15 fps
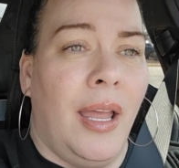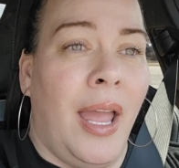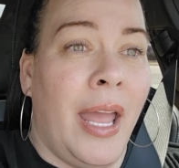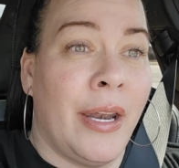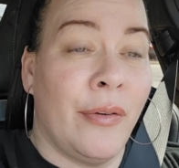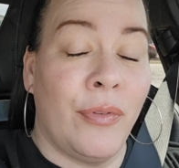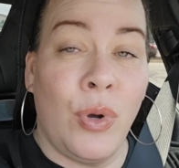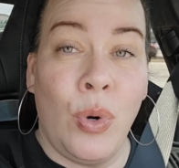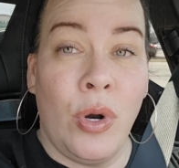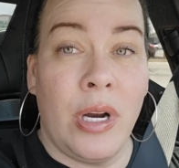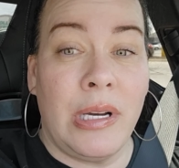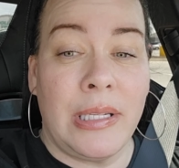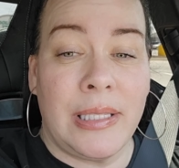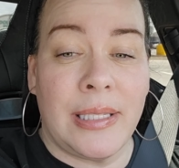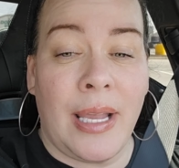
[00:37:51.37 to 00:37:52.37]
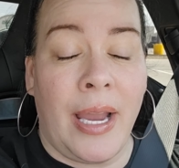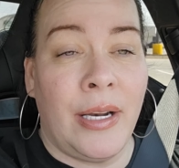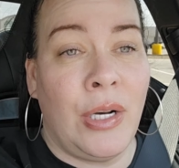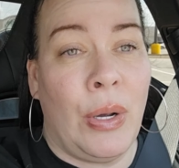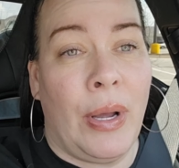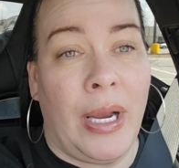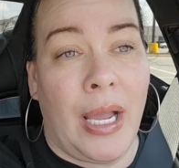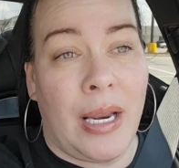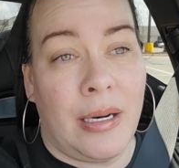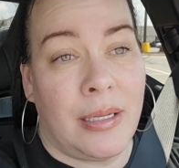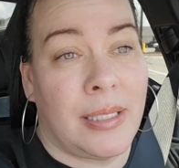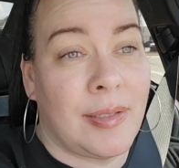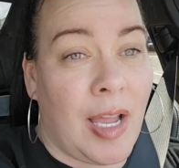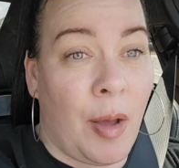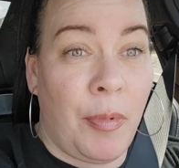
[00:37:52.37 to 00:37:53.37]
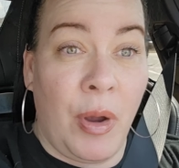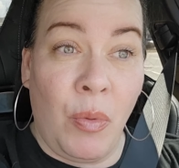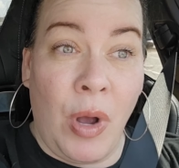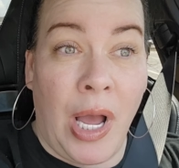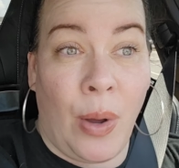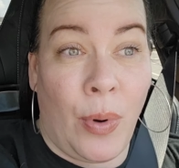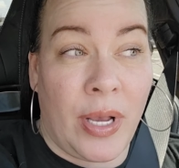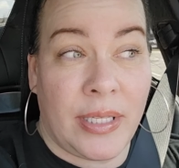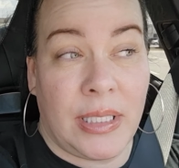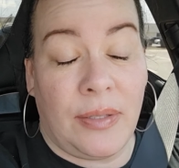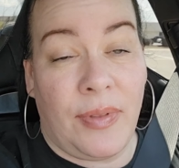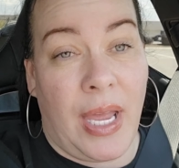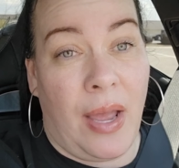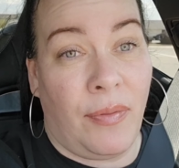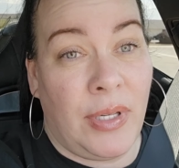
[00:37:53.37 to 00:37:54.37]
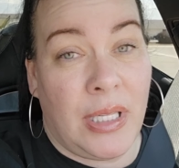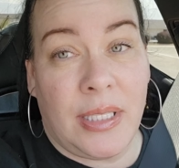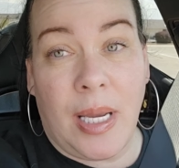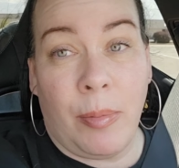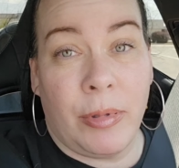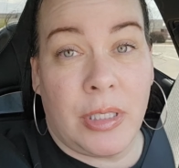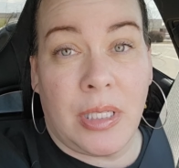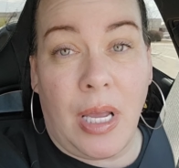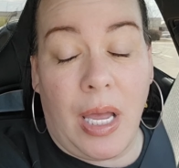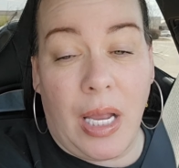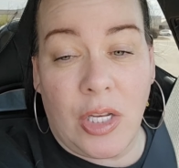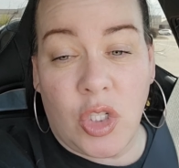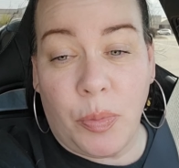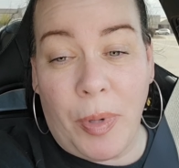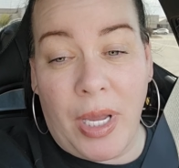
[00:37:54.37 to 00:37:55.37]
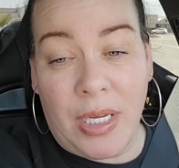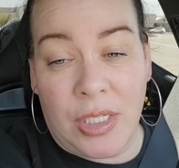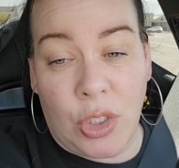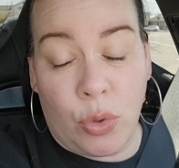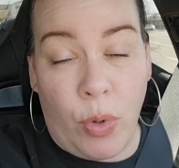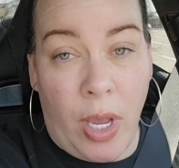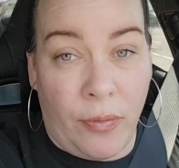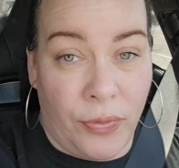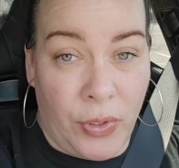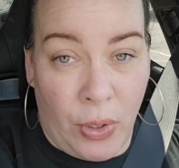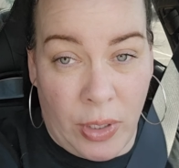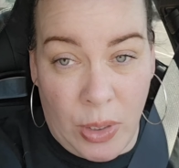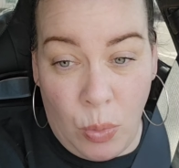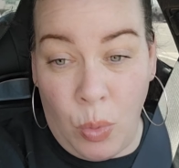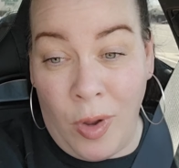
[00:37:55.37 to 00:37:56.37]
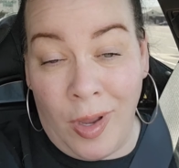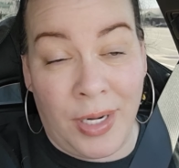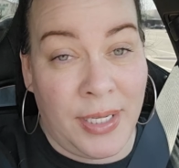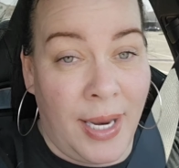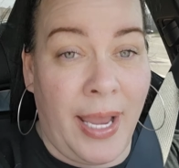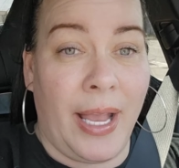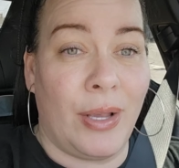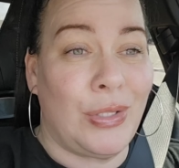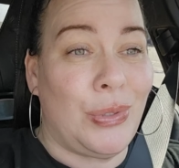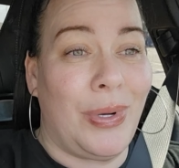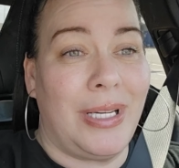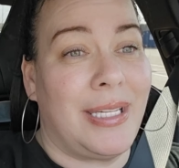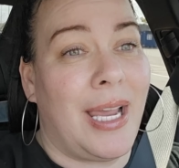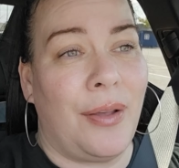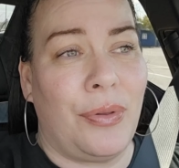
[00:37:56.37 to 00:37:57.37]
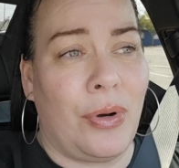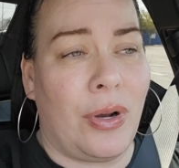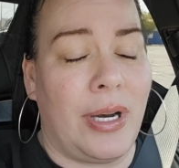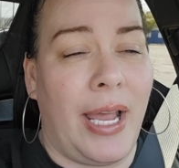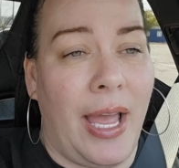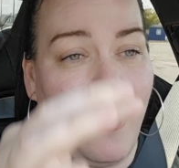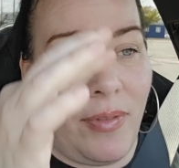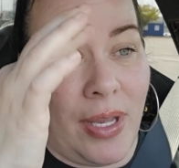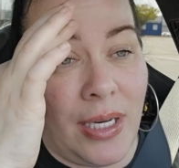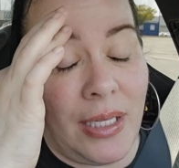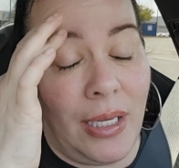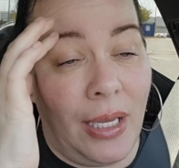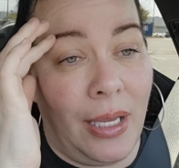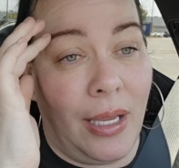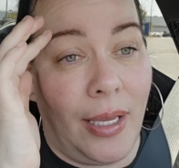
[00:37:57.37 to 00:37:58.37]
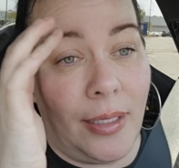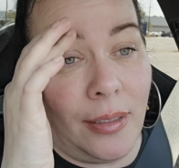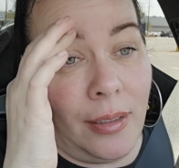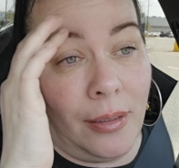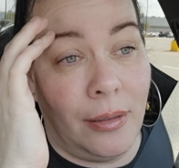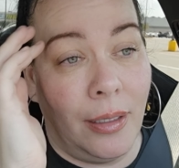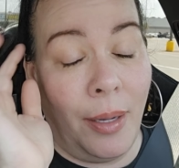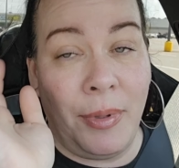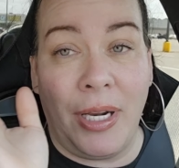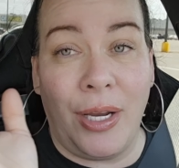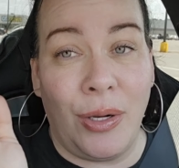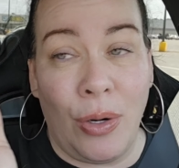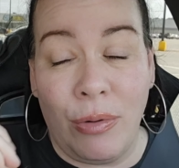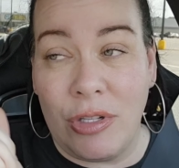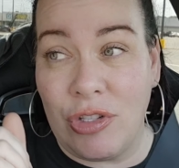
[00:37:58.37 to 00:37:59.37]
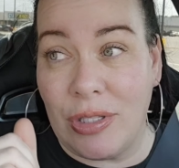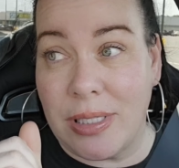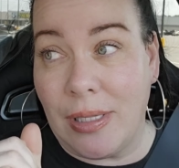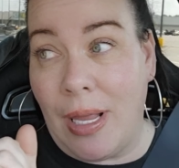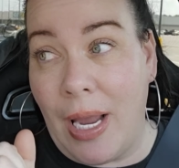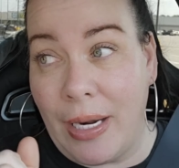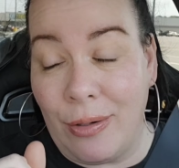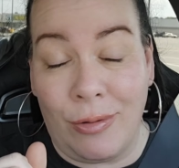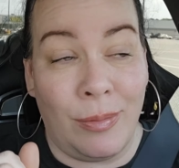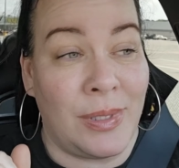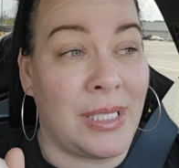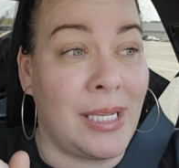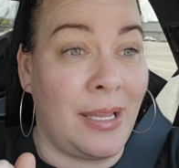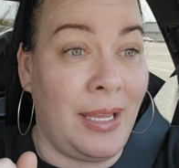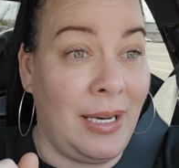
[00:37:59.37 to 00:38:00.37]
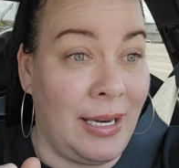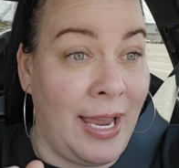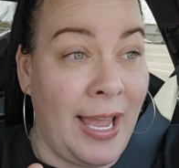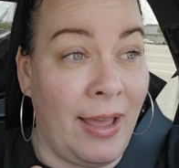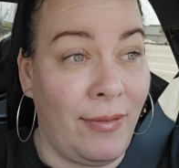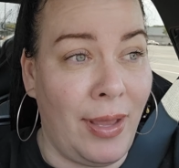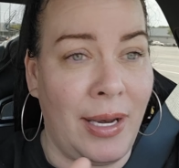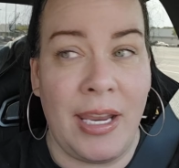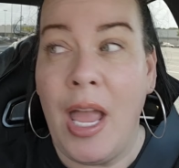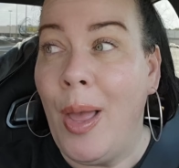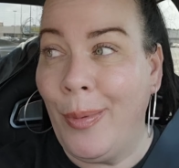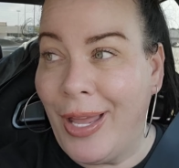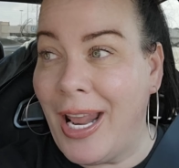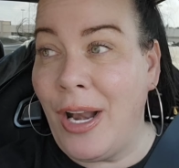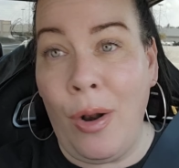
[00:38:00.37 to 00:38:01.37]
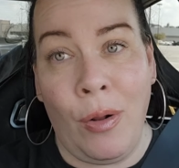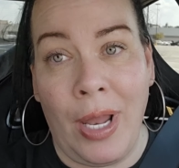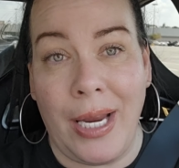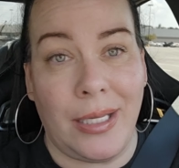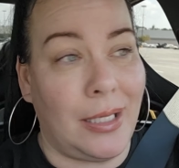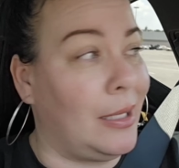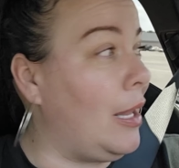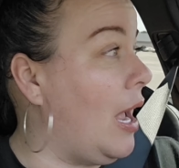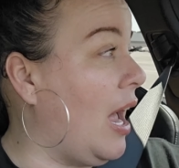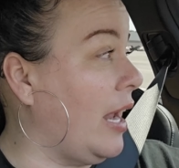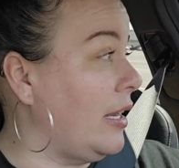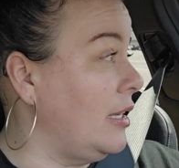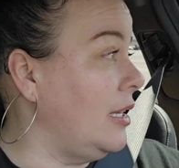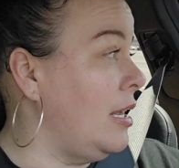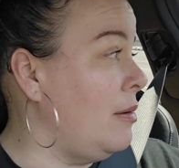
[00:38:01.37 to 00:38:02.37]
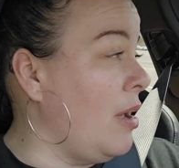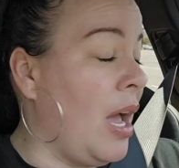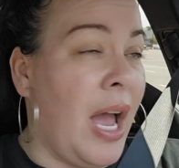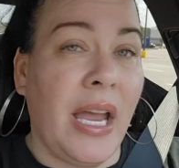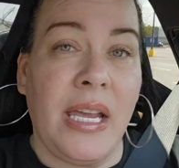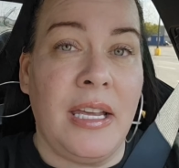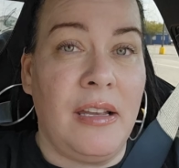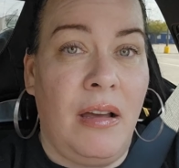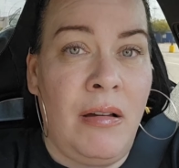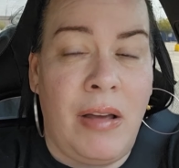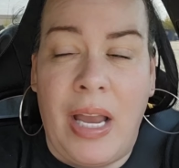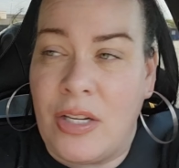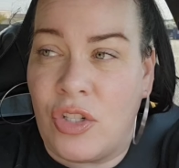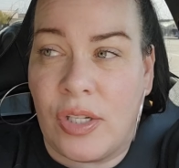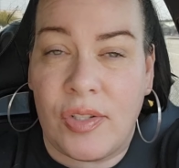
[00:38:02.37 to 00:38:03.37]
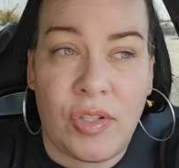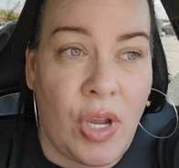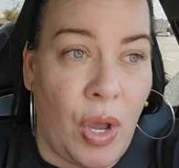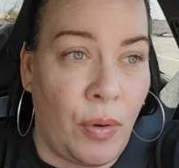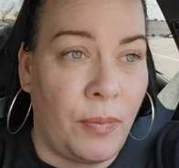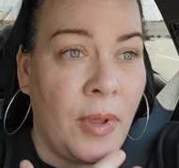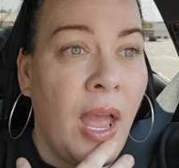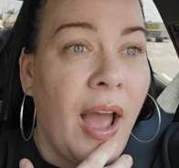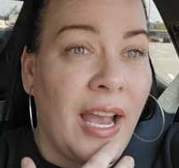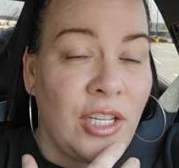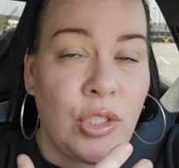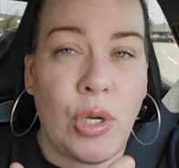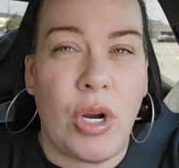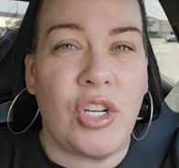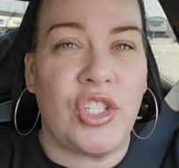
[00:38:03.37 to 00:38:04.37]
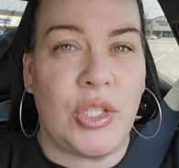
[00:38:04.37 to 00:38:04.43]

And of course, I know I gotta stop at Wawa, see if they have any double Dutch, but it's 12.31 now, so I doubt they're gonna have any in. I mean, I could always just lie to them and say I didn't have any, but I don't like to lie. It, I, it, uh, I just don't. I start